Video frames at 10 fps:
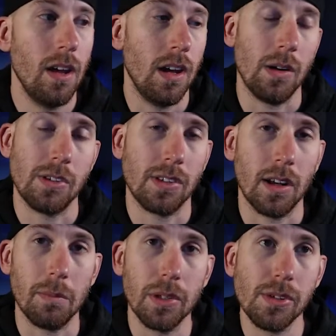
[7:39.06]
I would set
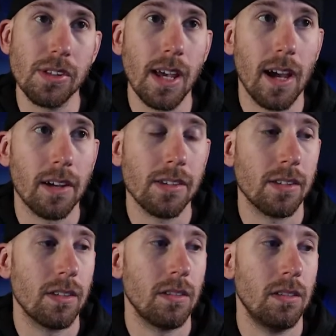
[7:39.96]
up
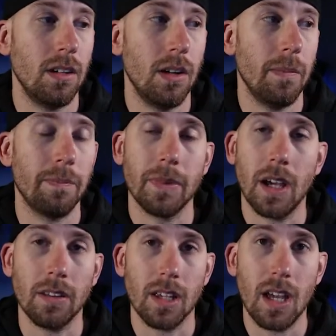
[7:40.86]
Bluestacks
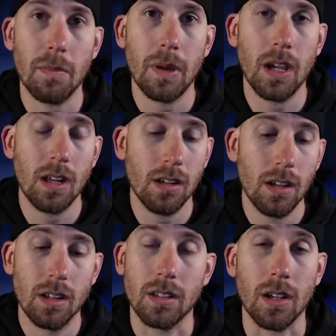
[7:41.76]
on the campaign
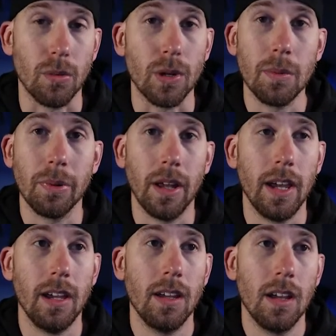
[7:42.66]
to hit
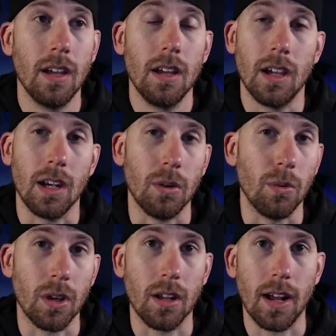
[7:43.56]
replay, and
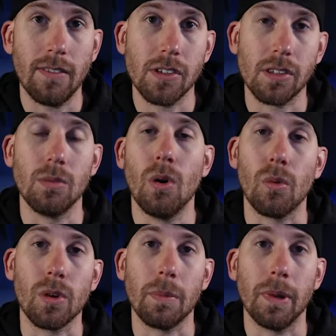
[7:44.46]
it obviously
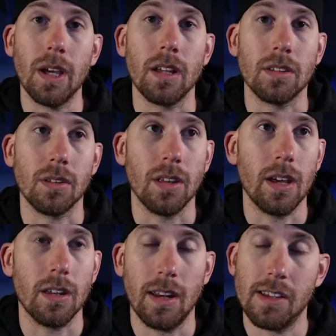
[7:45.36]
won't replay until
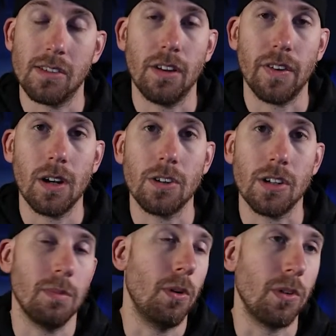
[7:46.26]
it has enough
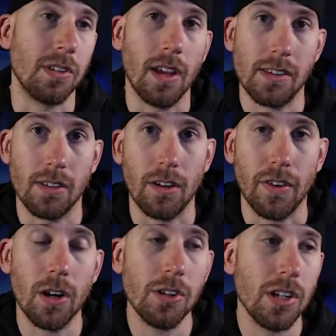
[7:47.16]
energy, but when it has enough
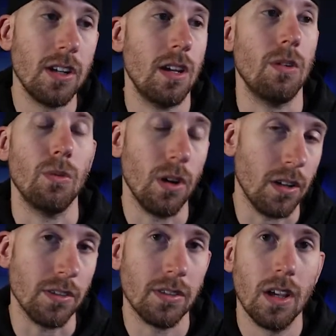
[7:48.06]
energy, it
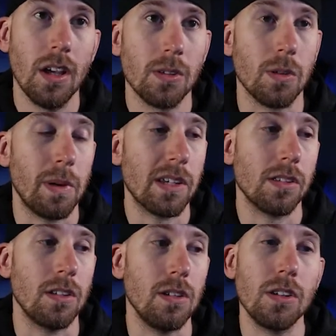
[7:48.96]
runs. So
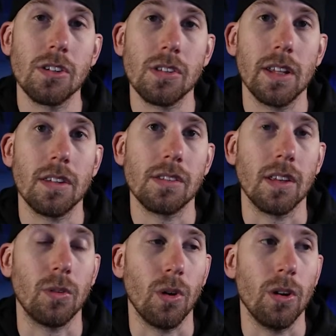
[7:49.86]
basically, you could just let this
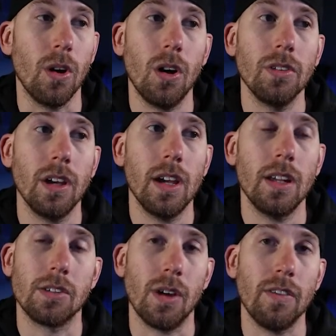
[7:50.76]
thing run all
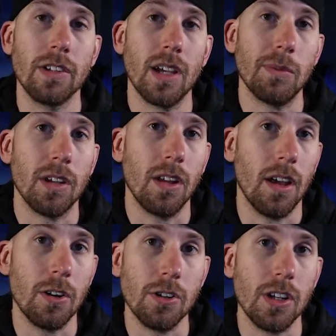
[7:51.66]
night, so every time the
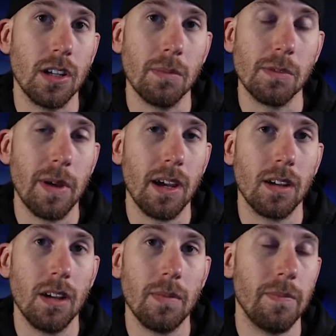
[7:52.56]
energy comes
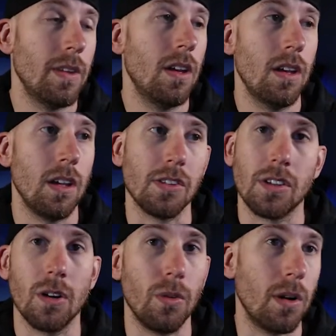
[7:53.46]
back up, it's
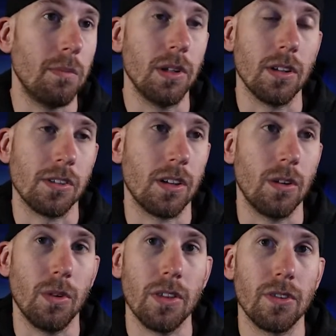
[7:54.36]
gonna run
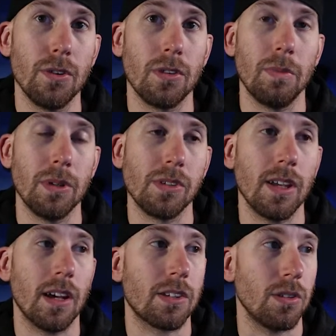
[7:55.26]
through with Bluestacks.